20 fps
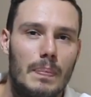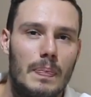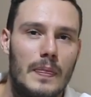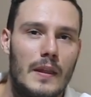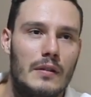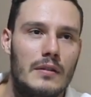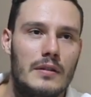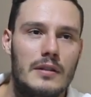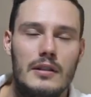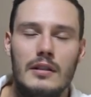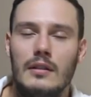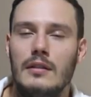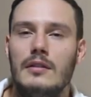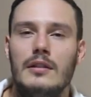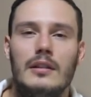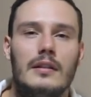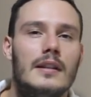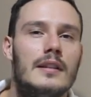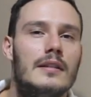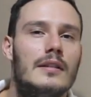They'll just
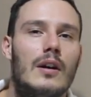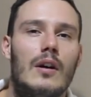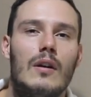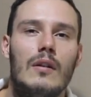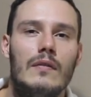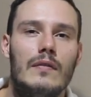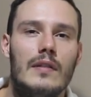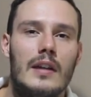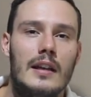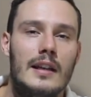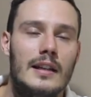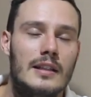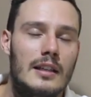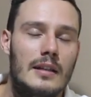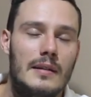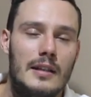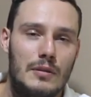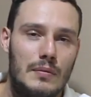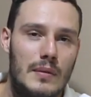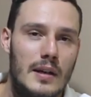delete the whole thing. And that's,
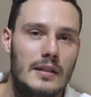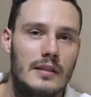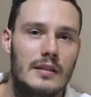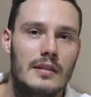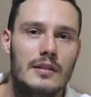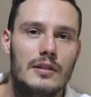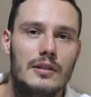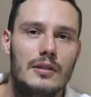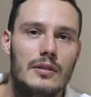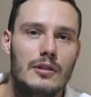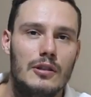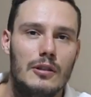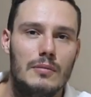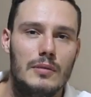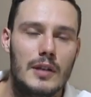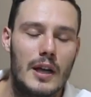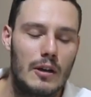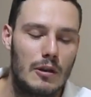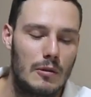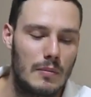that's why I did this YouTube
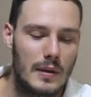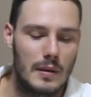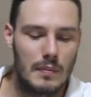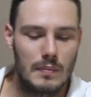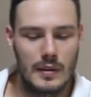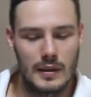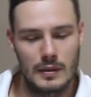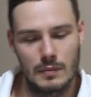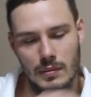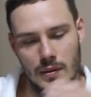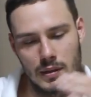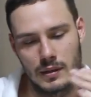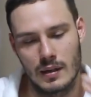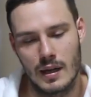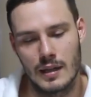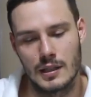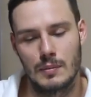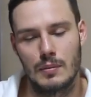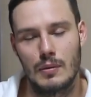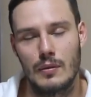channel. But, but
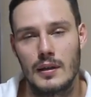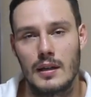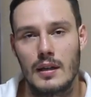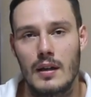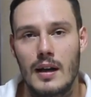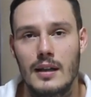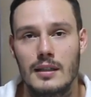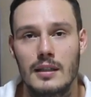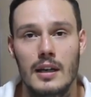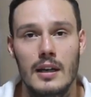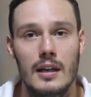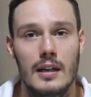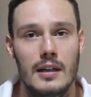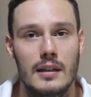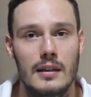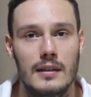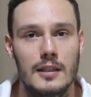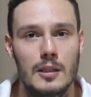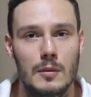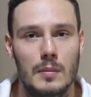besides the point, guys,
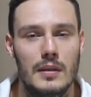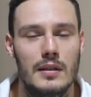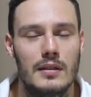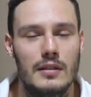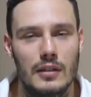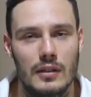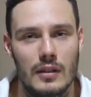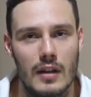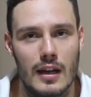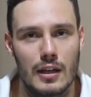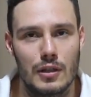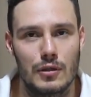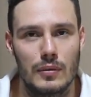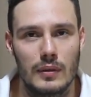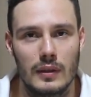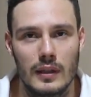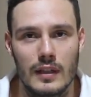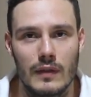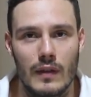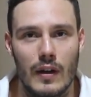this has been Tinnitus
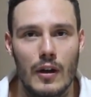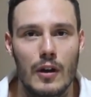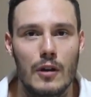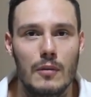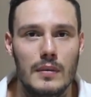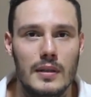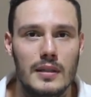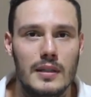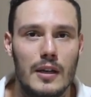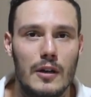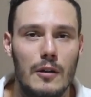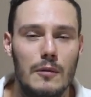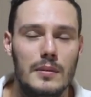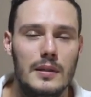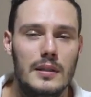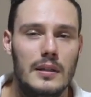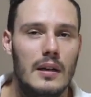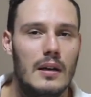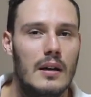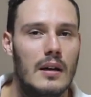Relief. I hope this
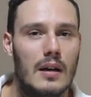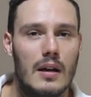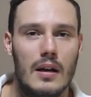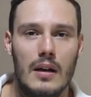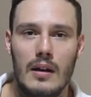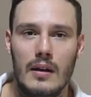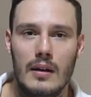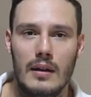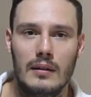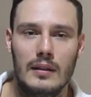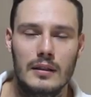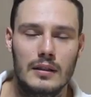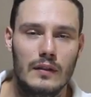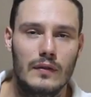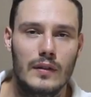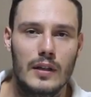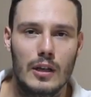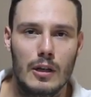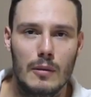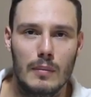helps. Uh, click the
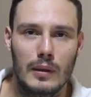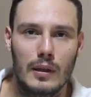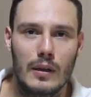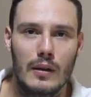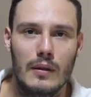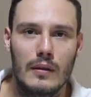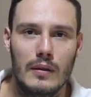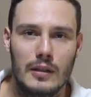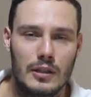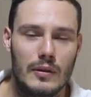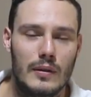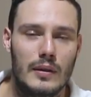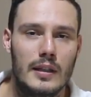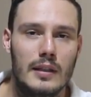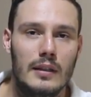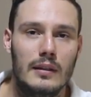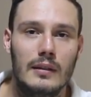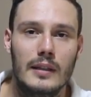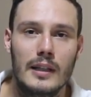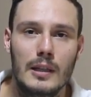video below, so click
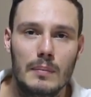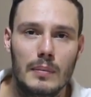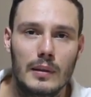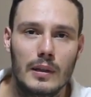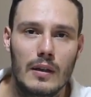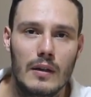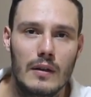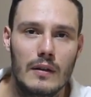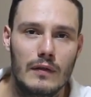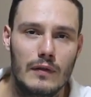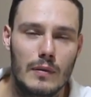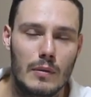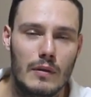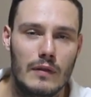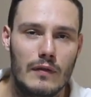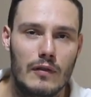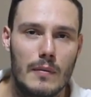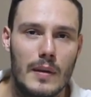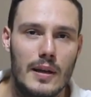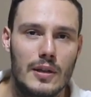the link below for more
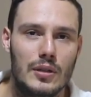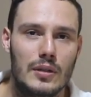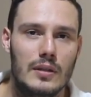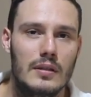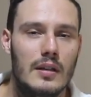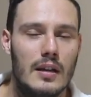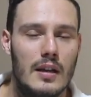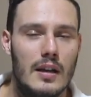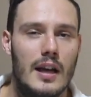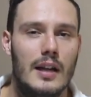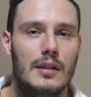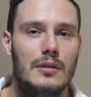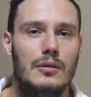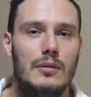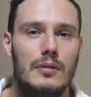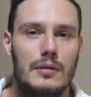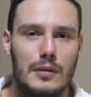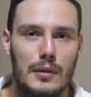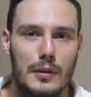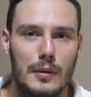information and
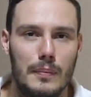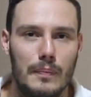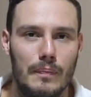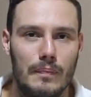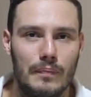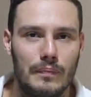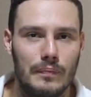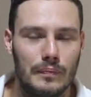talk soon.